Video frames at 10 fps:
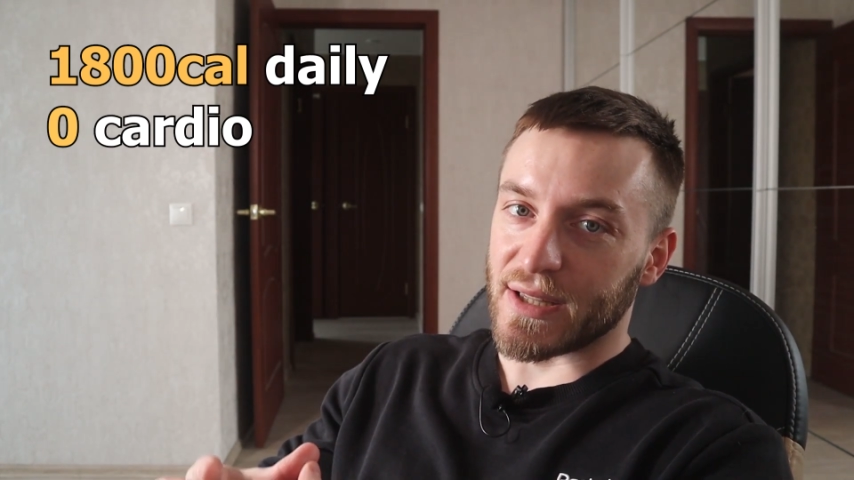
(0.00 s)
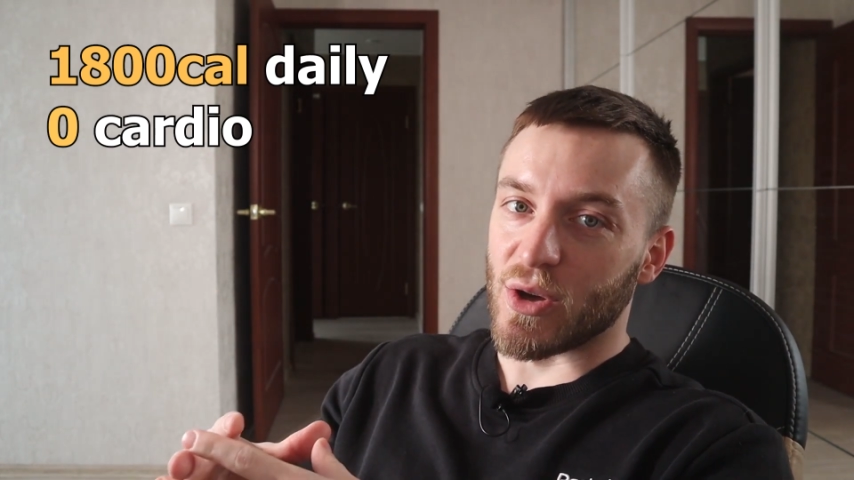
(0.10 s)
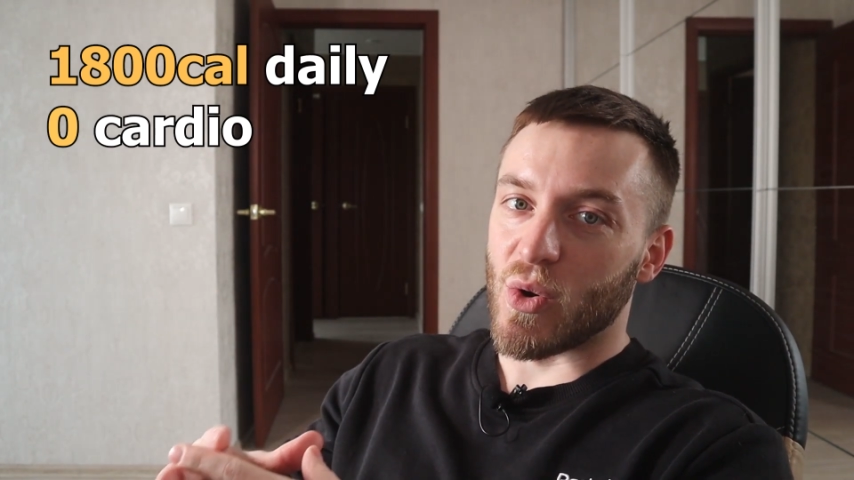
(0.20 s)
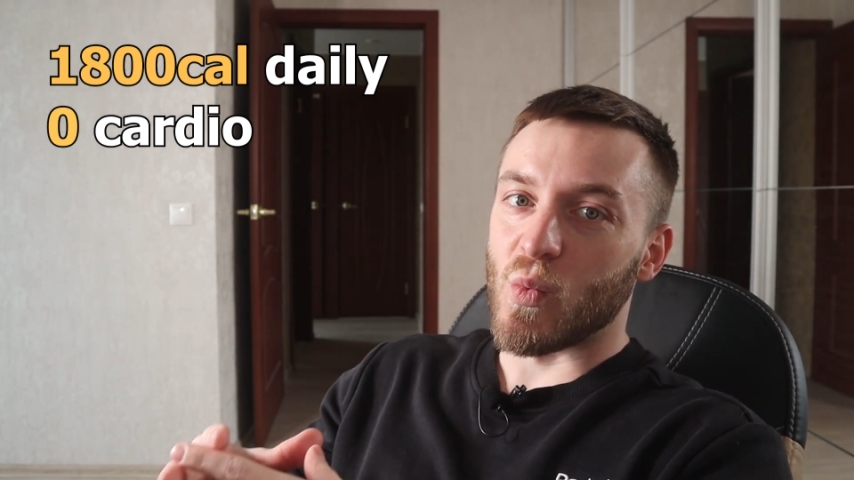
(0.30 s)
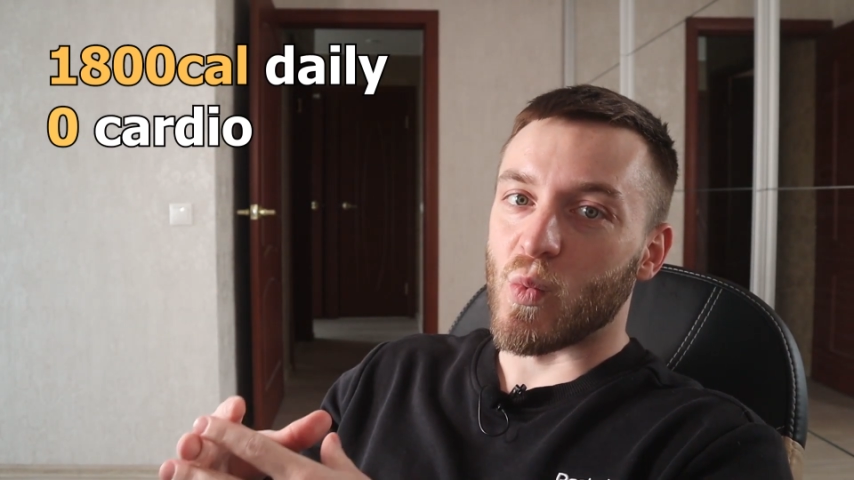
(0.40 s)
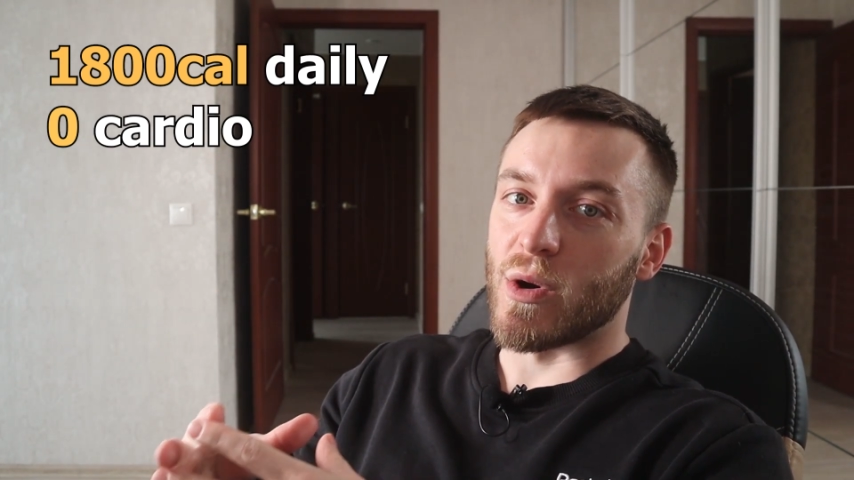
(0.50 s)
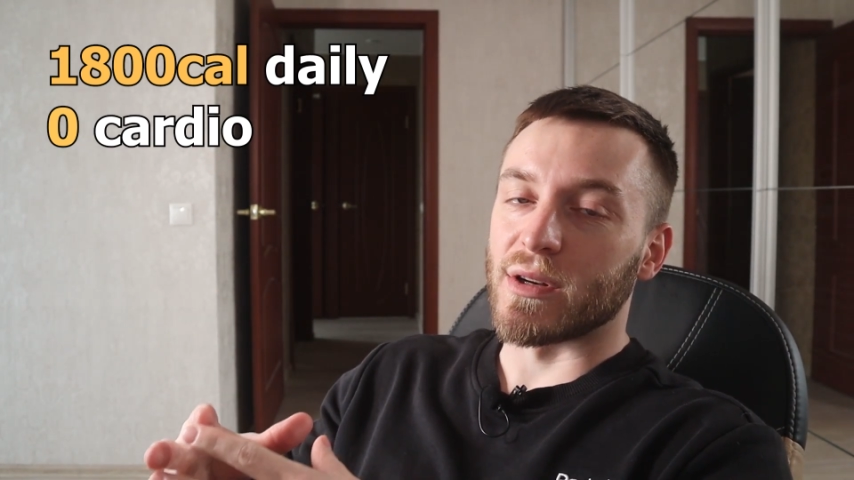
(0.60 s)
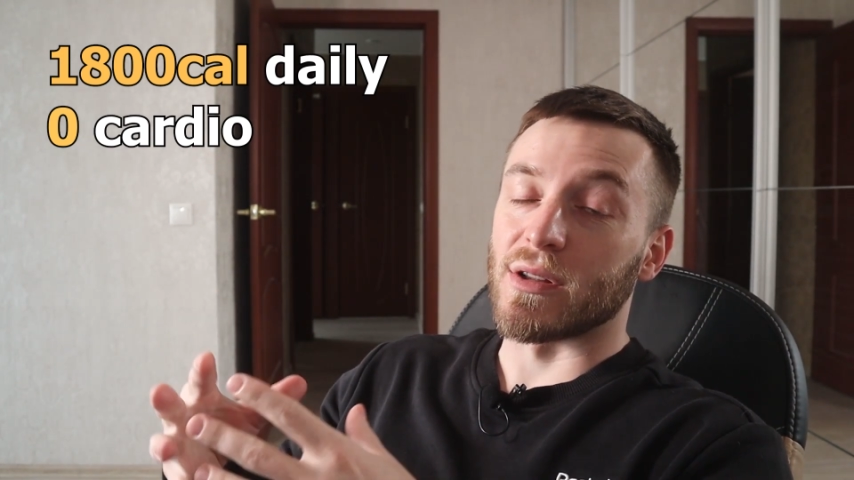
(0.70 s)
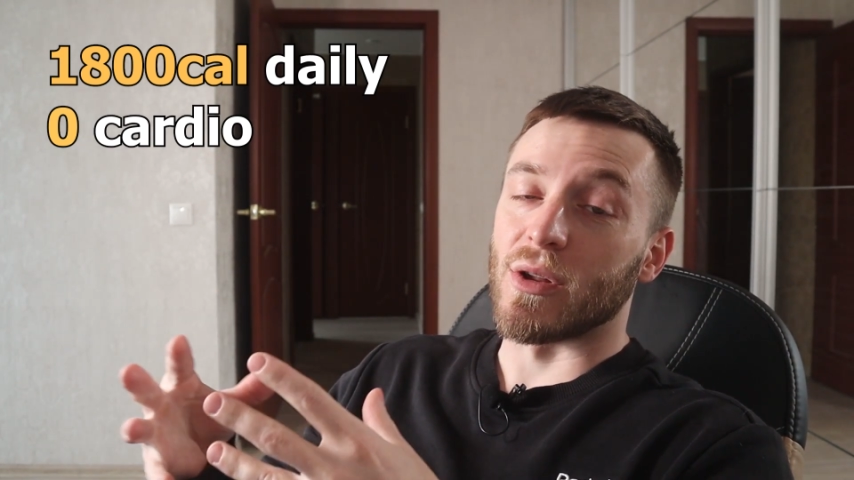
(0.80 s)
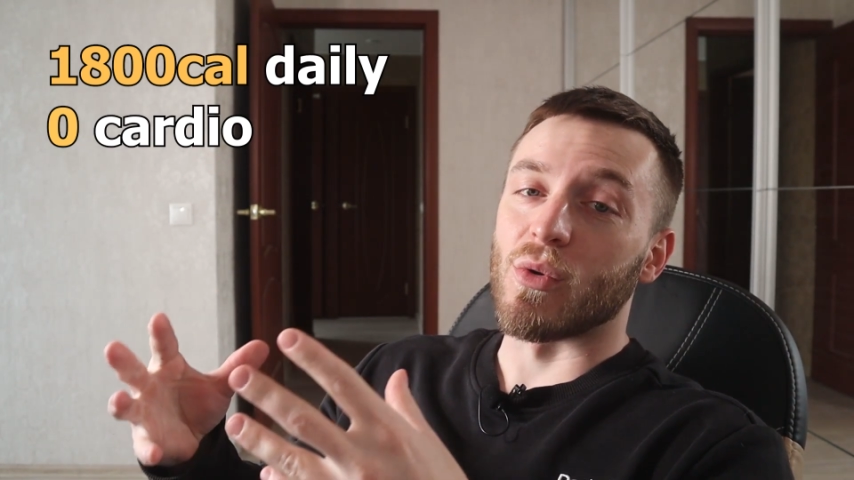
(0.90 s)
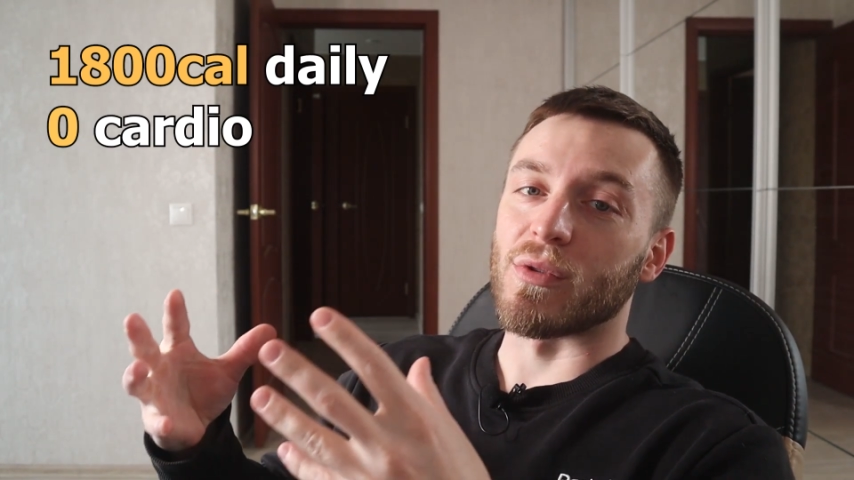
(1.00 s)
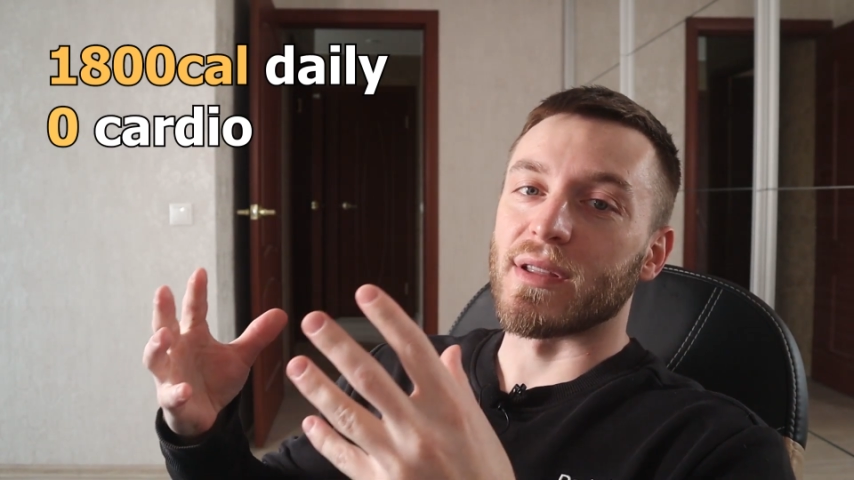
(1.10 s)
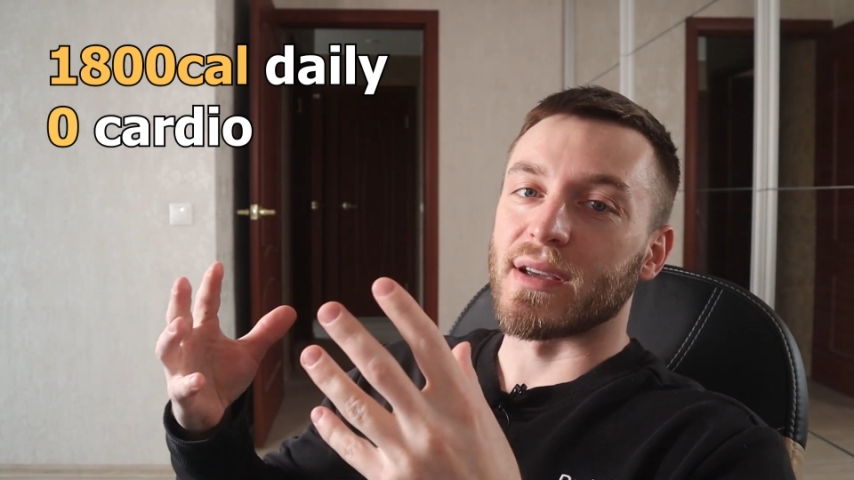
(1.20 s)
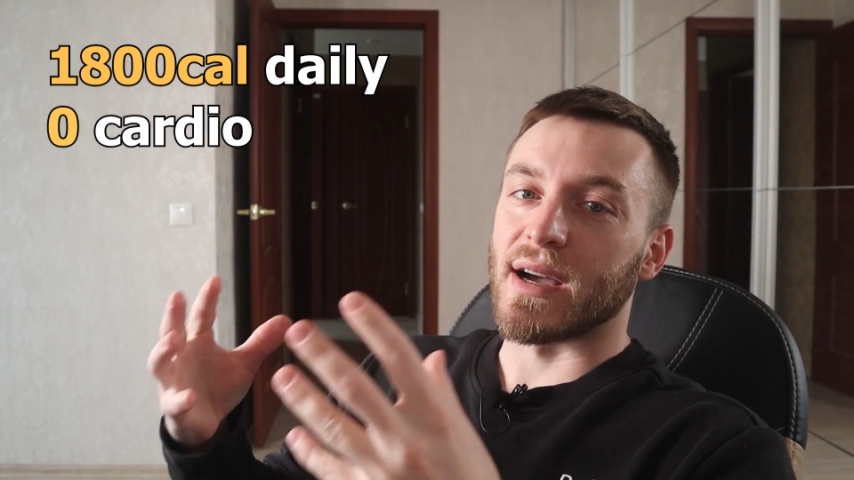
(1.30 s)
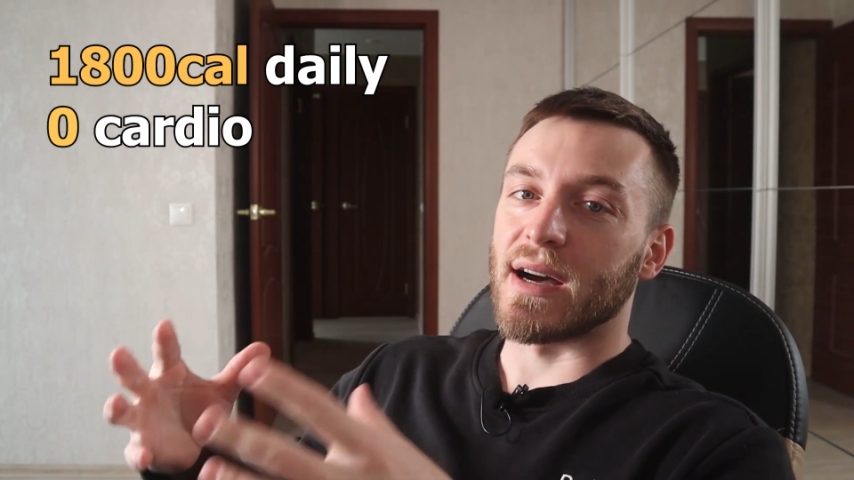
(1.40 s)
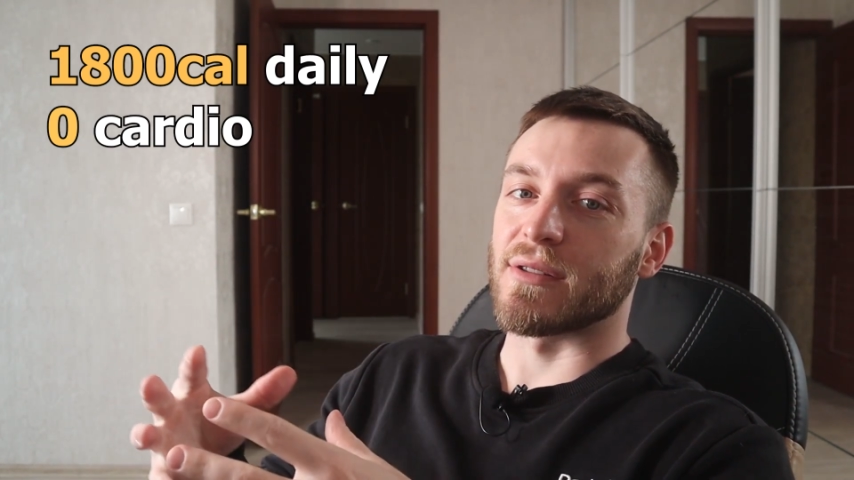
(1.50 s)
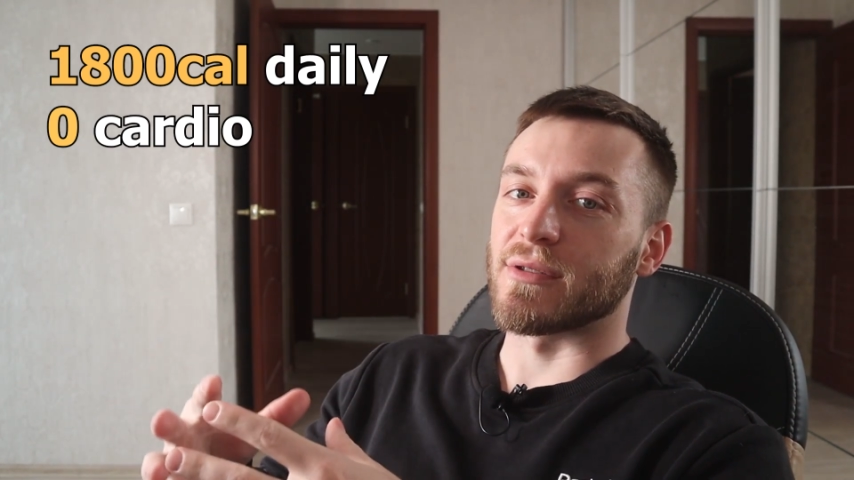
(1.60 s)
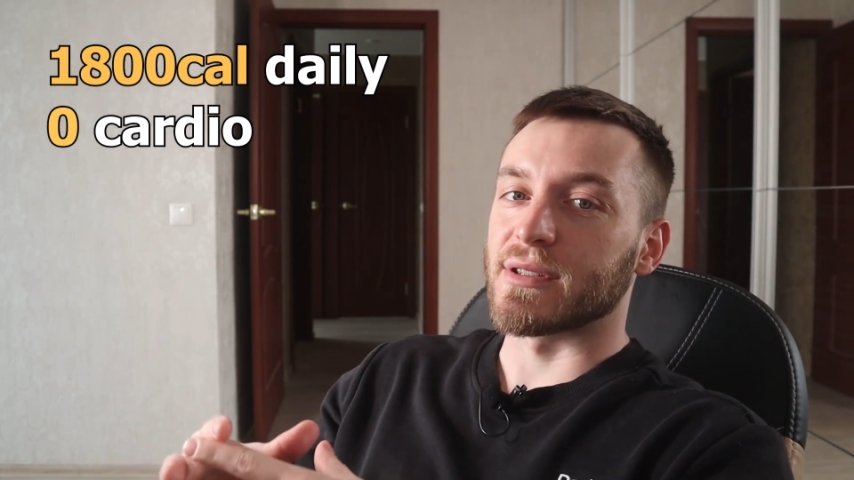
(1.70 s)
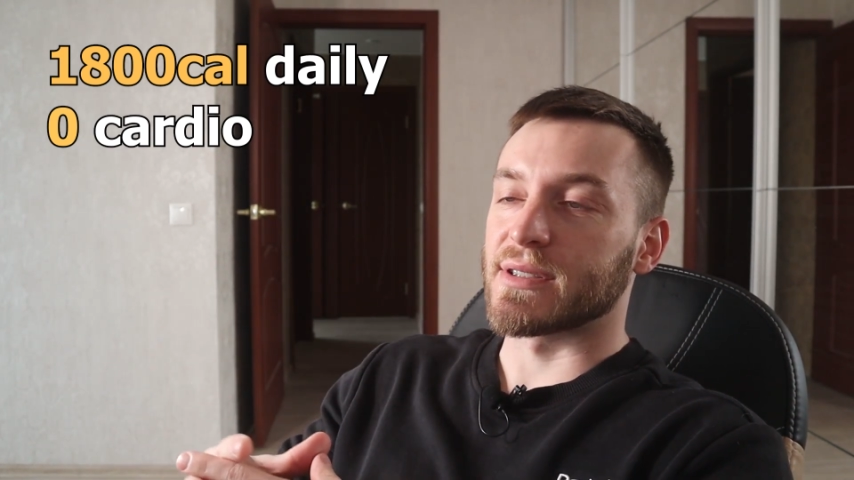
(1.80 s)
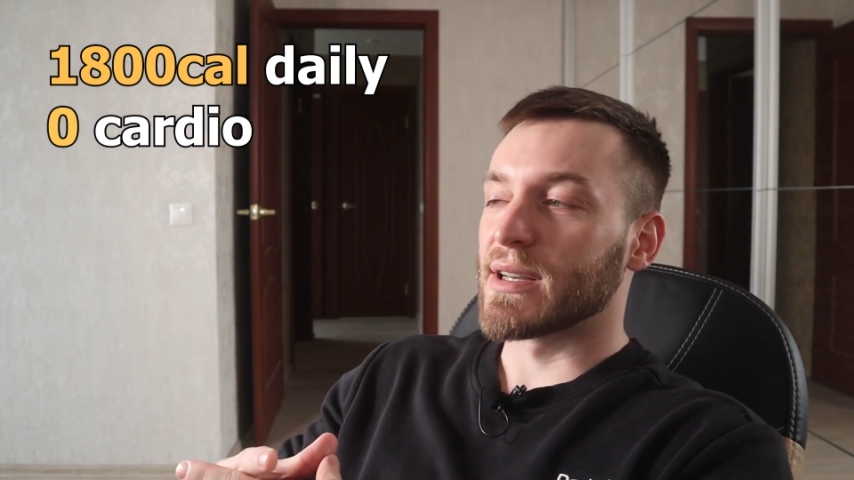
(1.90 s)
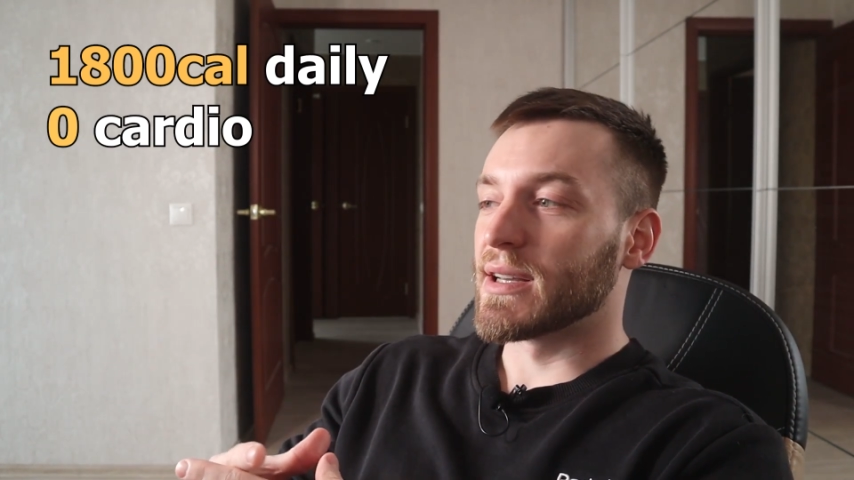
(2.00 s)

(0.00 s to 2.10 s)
don't want to lower the calories